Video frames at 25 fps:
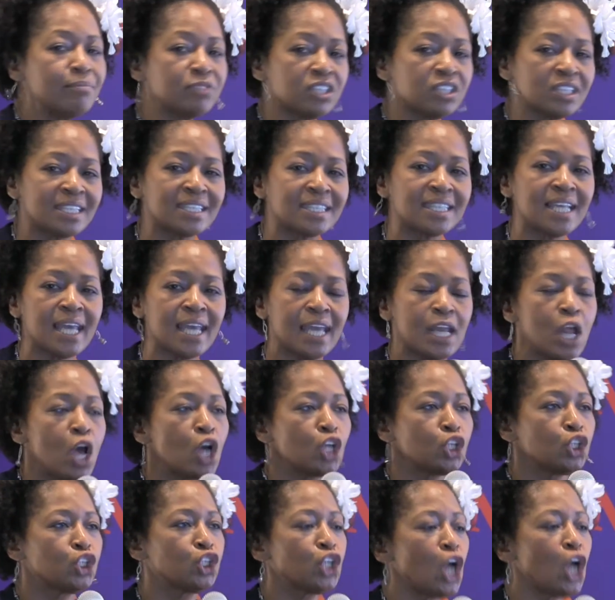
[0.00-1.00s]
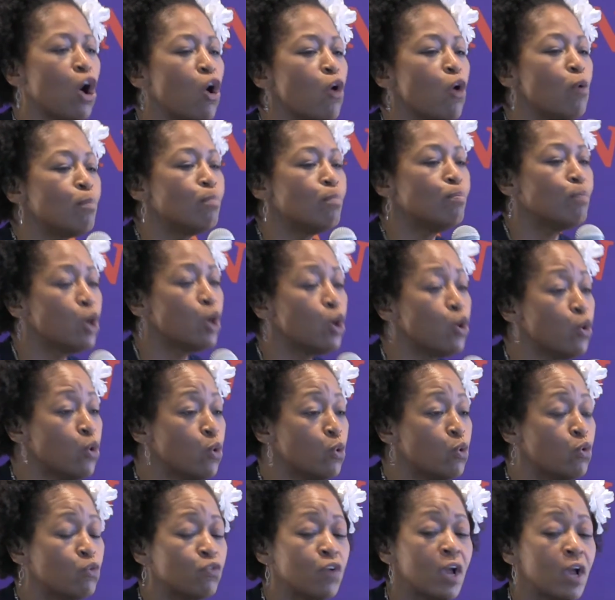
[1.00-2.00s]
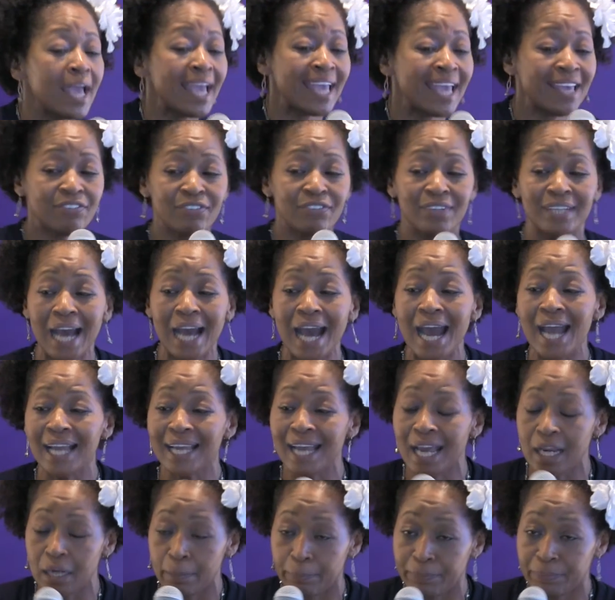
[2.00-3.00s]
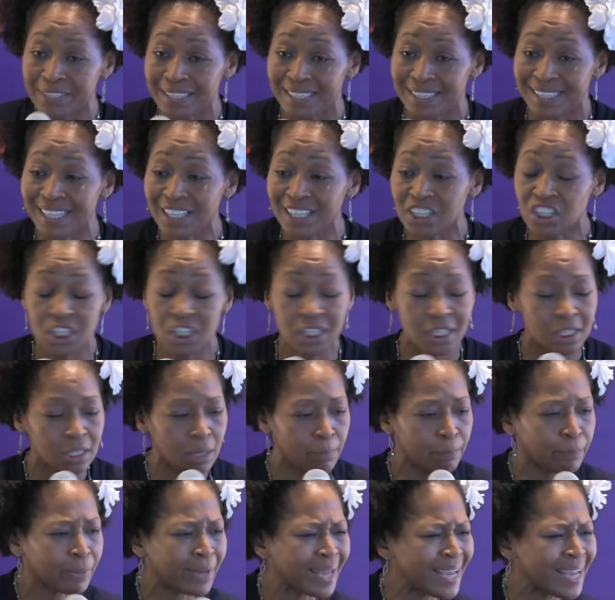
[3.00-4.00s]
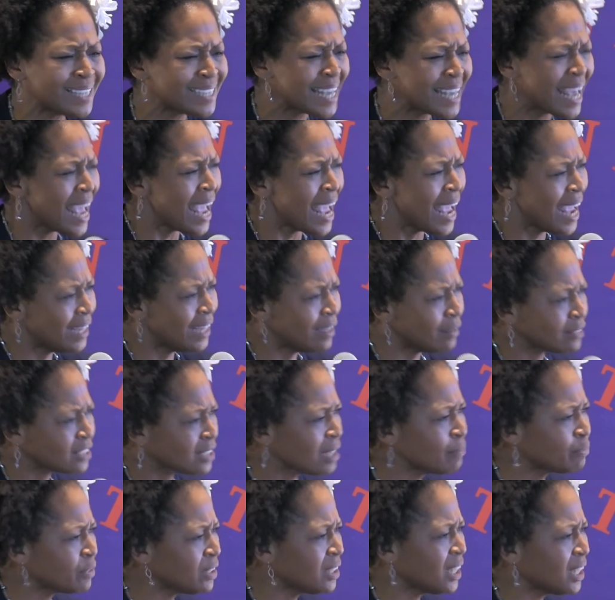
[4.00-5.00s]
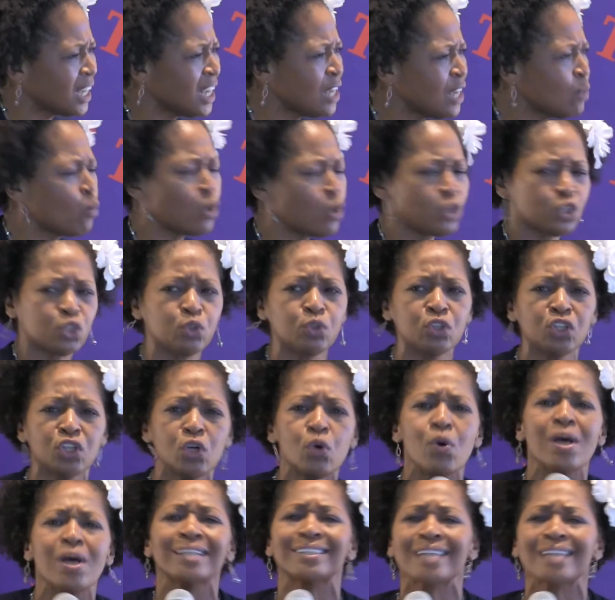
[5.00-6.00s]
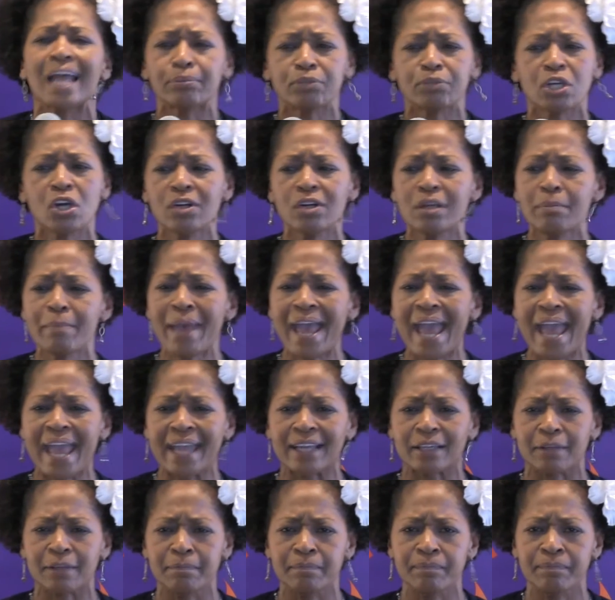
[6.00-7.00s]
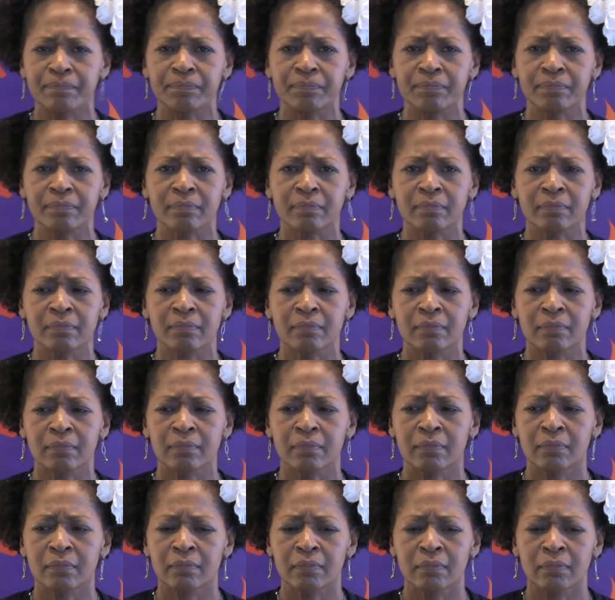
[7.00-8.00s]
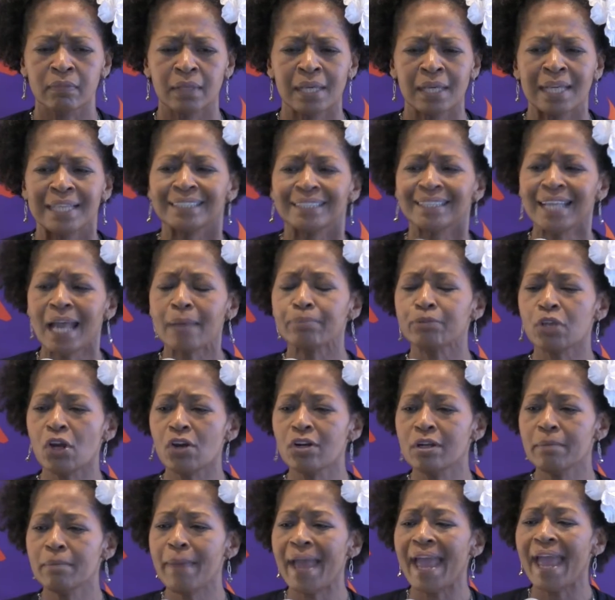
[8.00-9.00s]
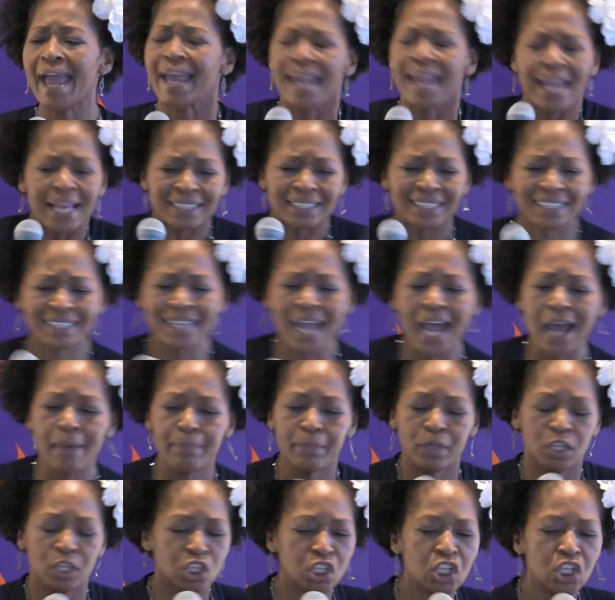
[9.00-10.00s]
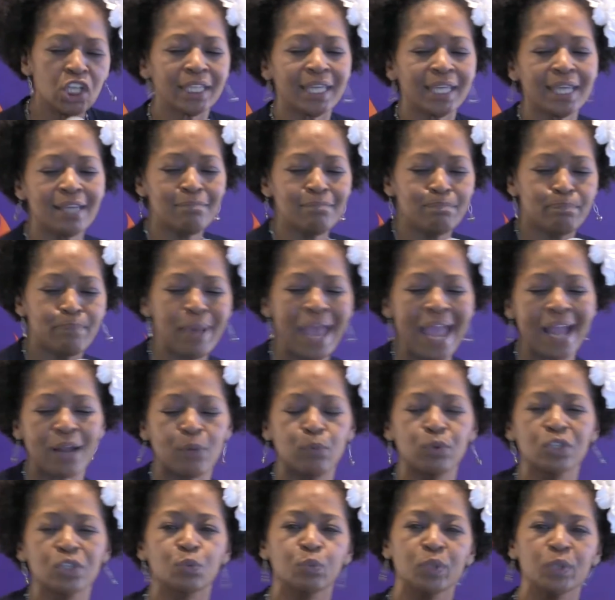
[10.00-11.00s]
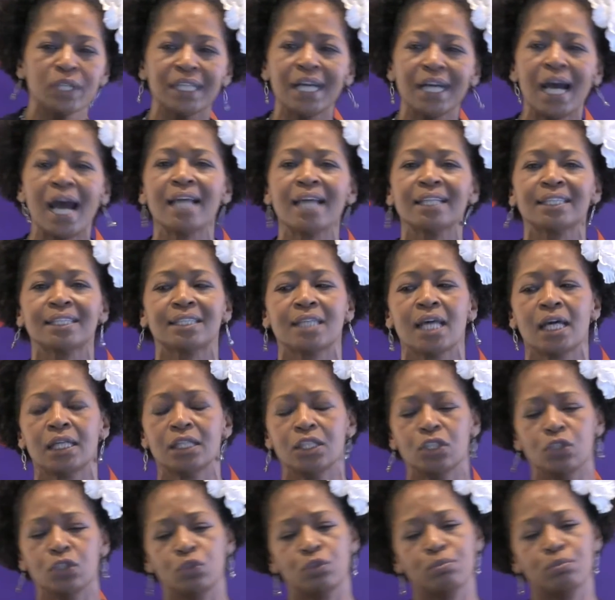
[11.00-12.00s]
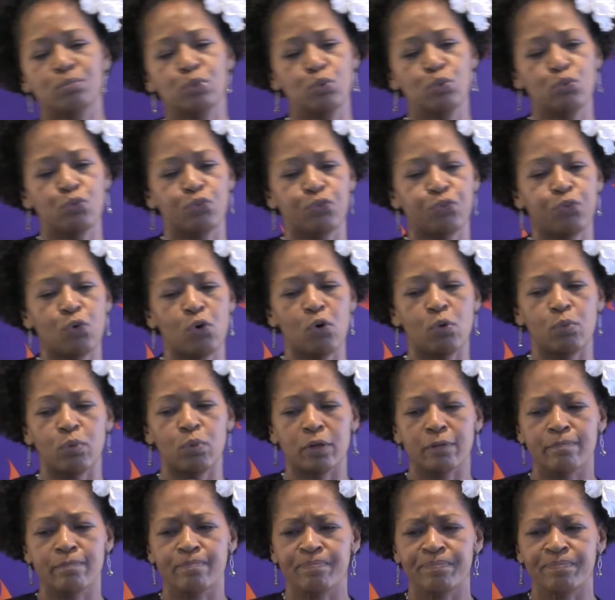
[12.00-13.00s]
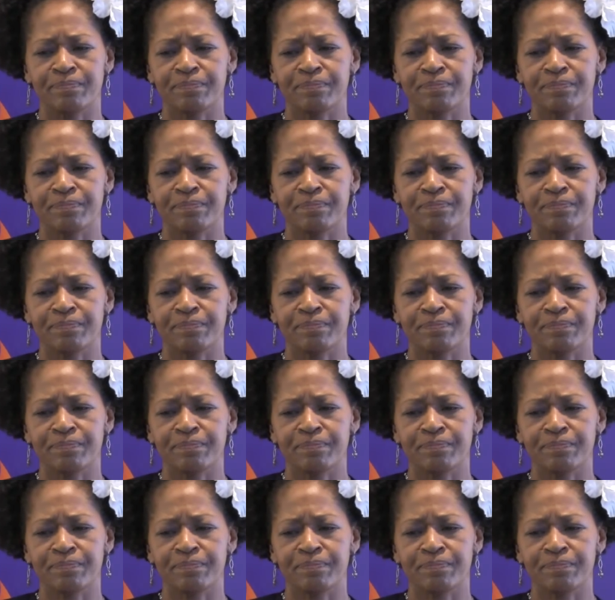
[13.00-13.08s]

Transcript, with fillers: I'm just saying, don't move if God got a position and a place and something that he wants you to do. Stop turning back. Stop turning back. Stop looking backwards when God is telling you to move forward.